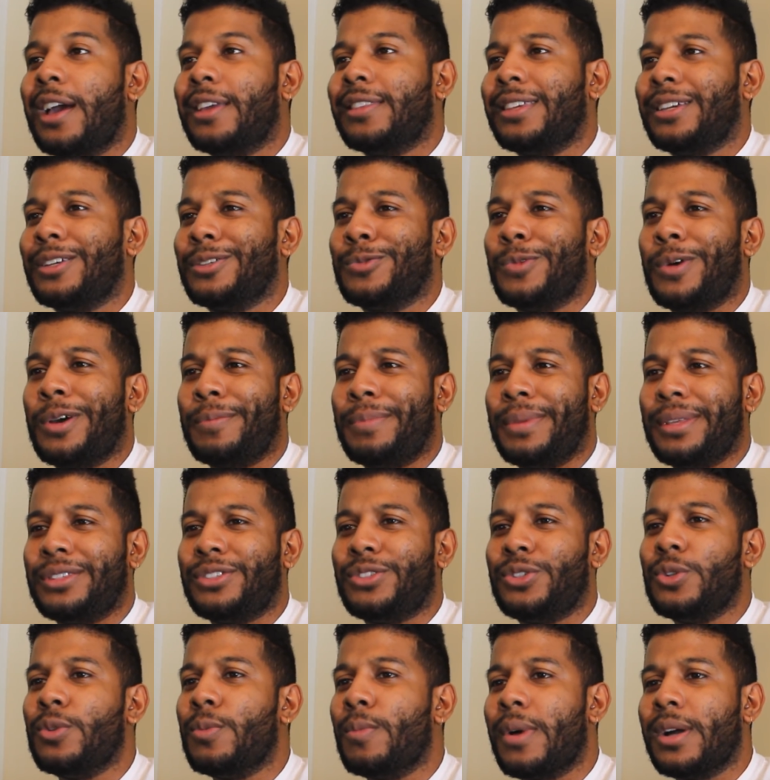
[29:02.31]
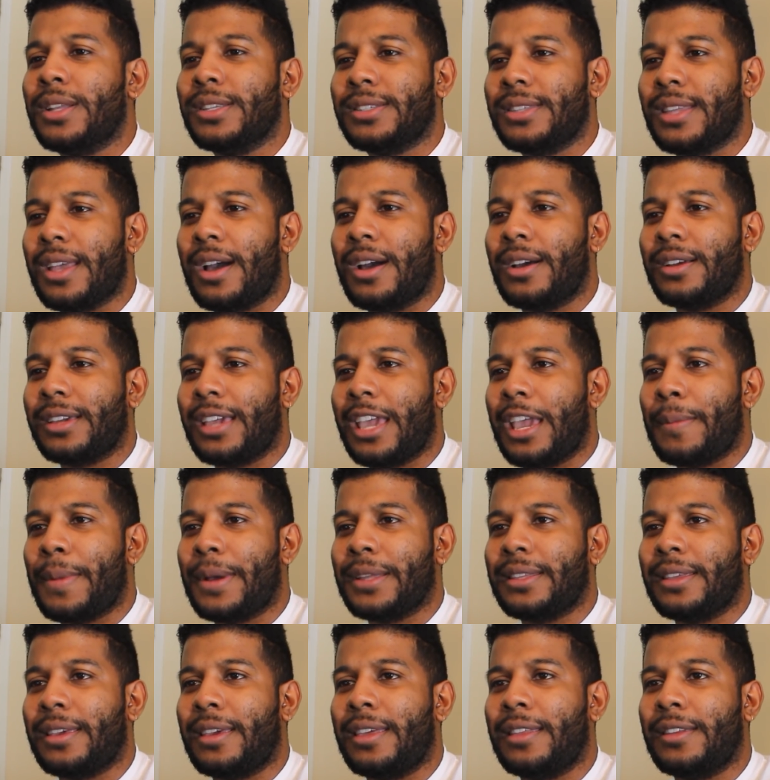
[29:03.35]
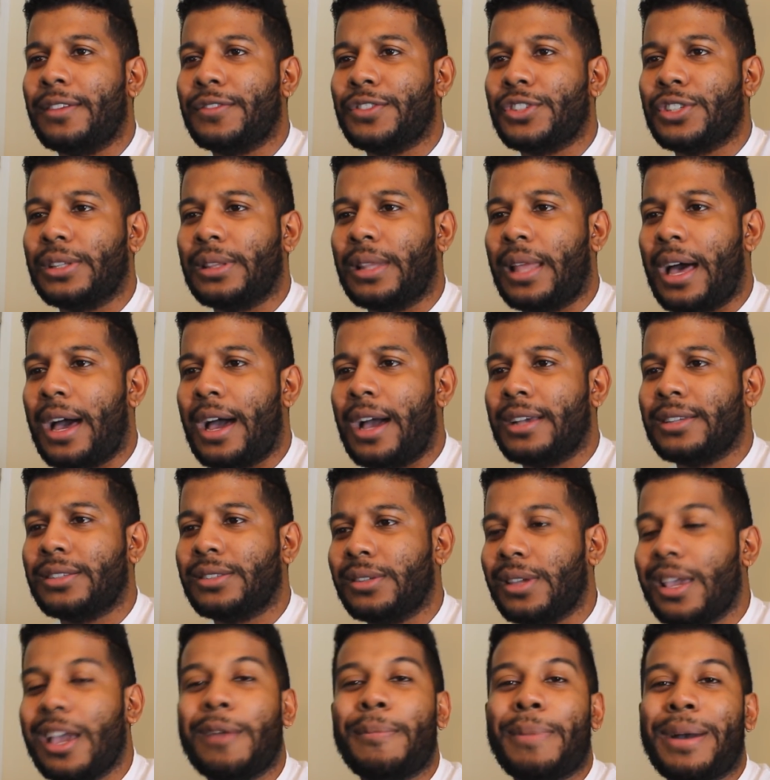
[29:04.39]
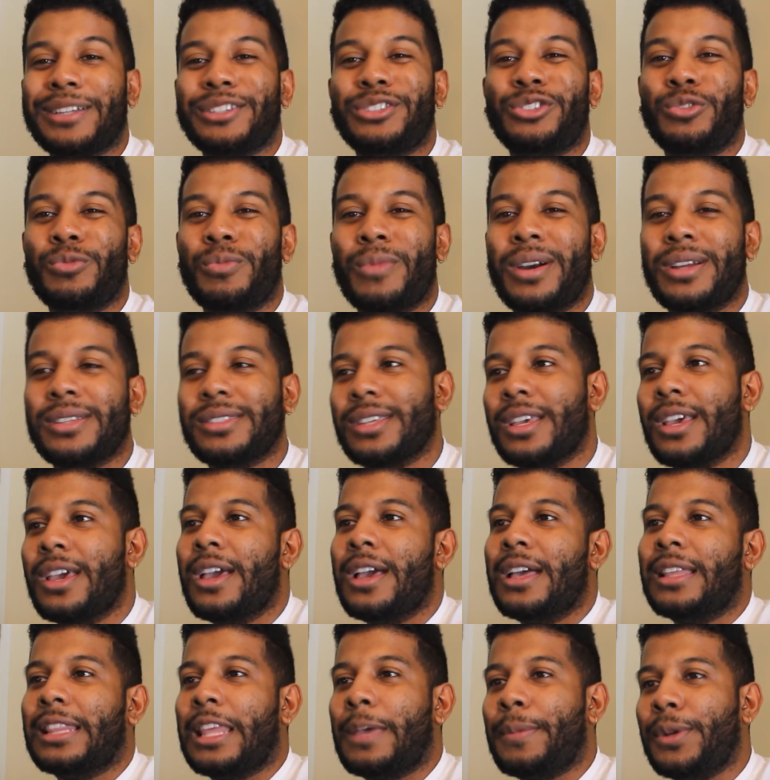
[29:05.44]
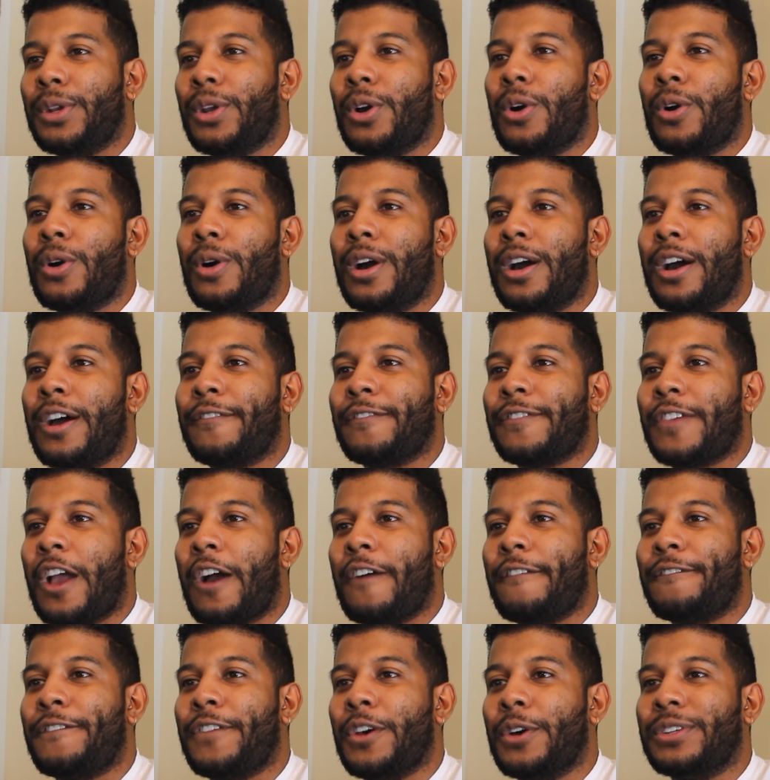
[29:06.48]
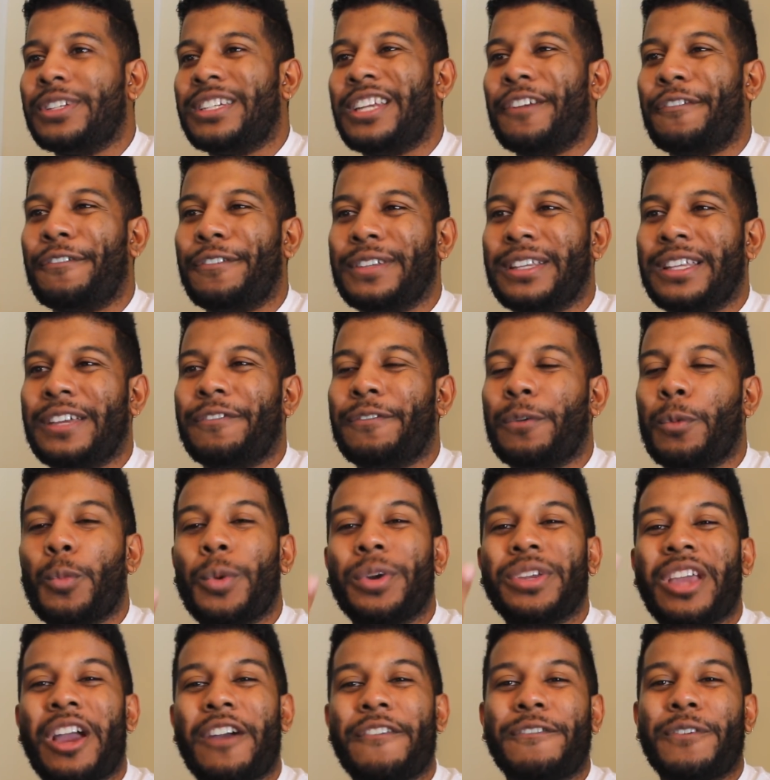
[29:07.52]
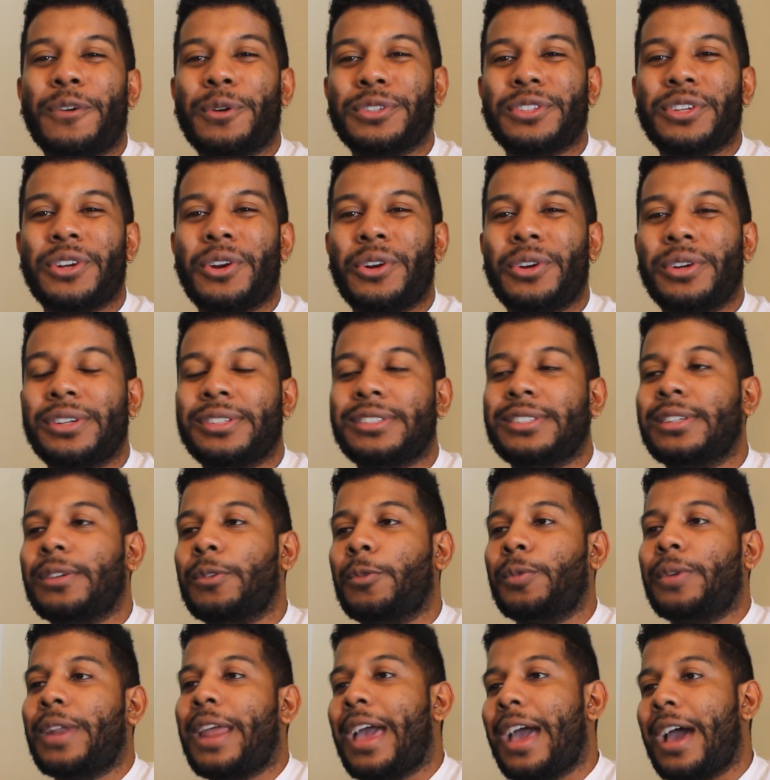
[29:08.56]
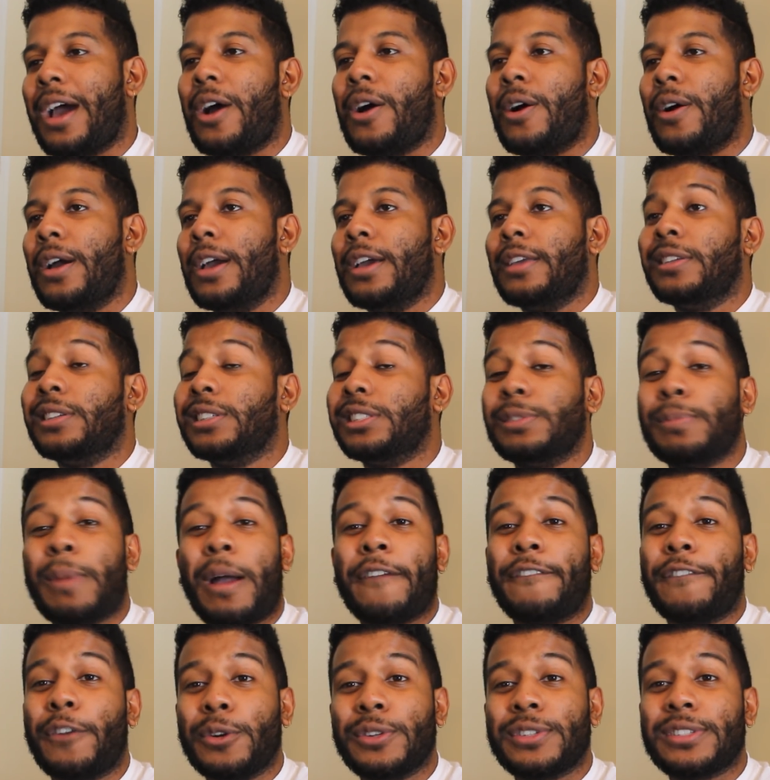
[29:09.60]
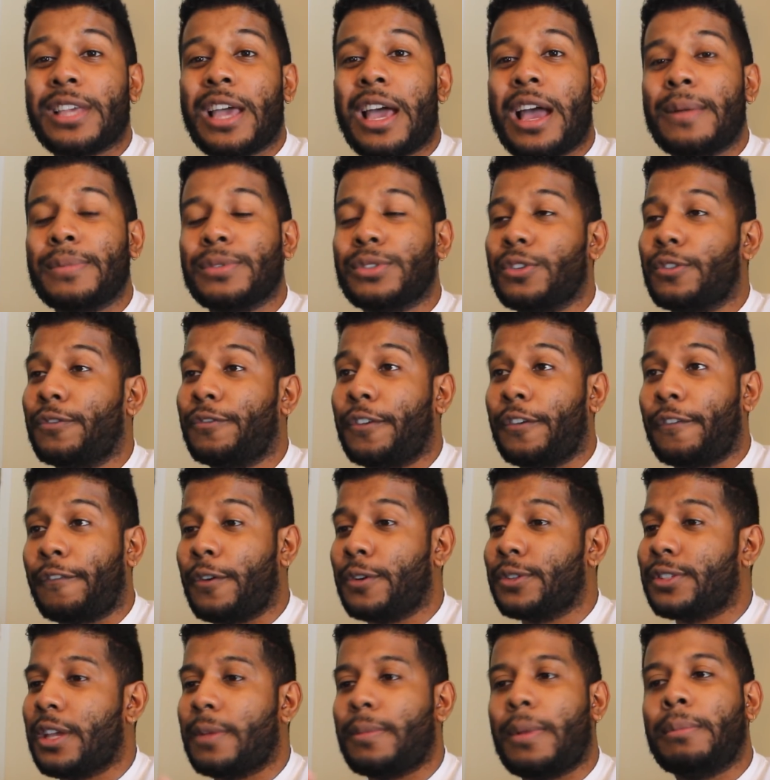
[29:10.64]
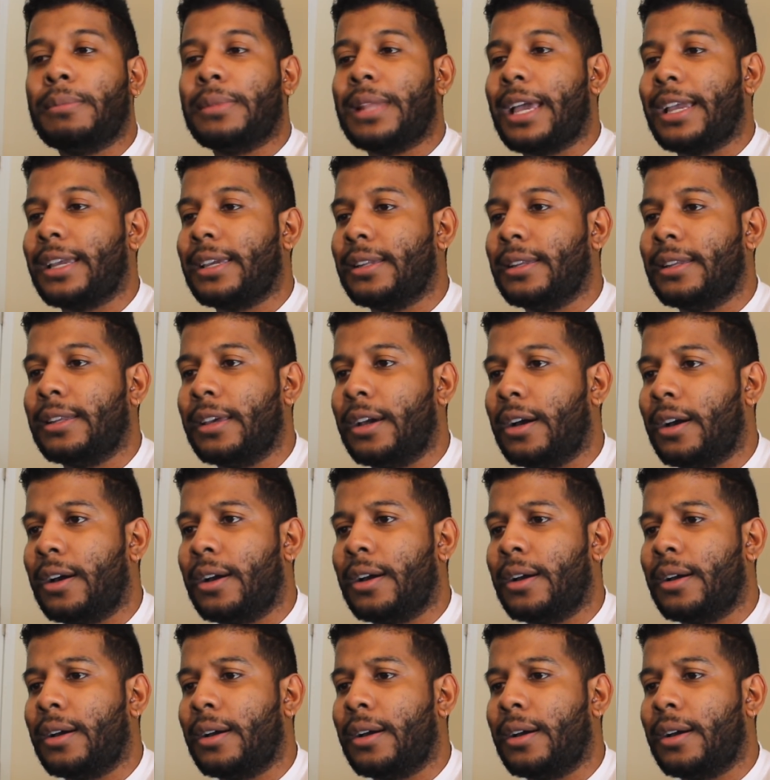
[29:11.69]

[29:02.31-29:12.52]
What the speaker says: I think it's been 2 months now. It came out the end of July. So yeah, about 2 months. Let me know if y'all felt differently from when y'all first heard it to now. This is my first time. So for the first time, I'm liking it.